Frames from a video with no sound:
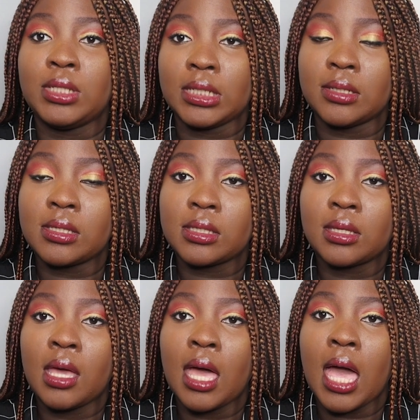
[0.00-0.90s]
deals
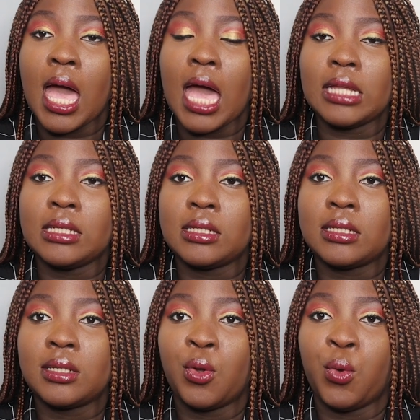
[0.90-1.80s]

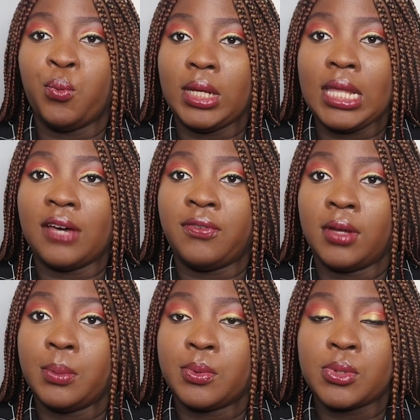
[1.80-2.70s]
and really
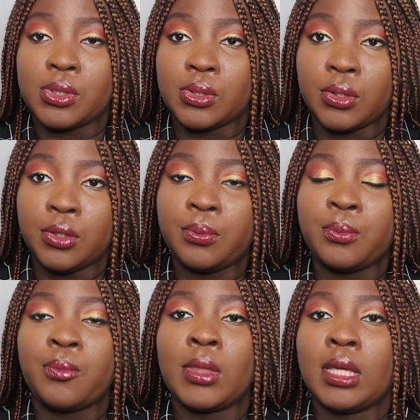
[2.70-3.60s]
affordable too.
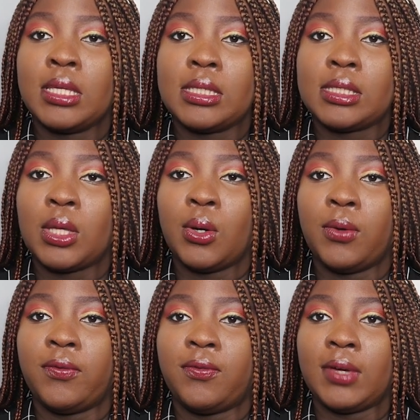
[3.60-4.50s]

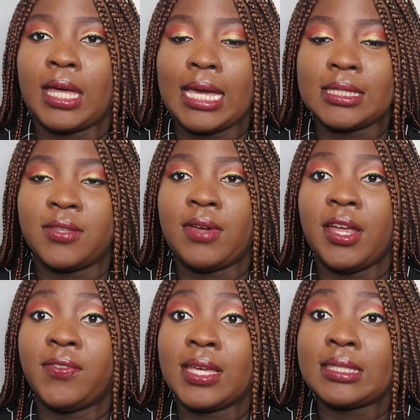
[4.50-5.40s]
So guys, the
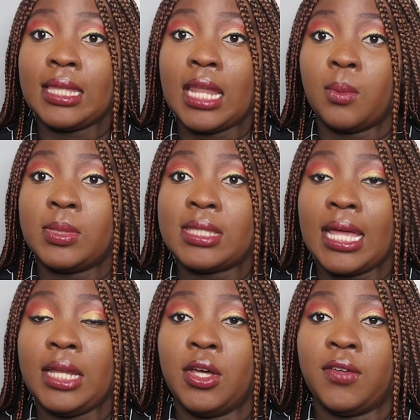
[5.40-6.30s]
very first thing I'm
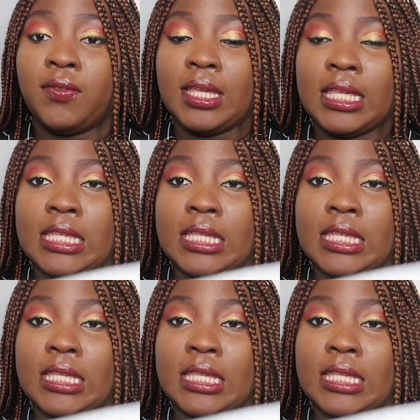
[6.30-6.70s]
starting off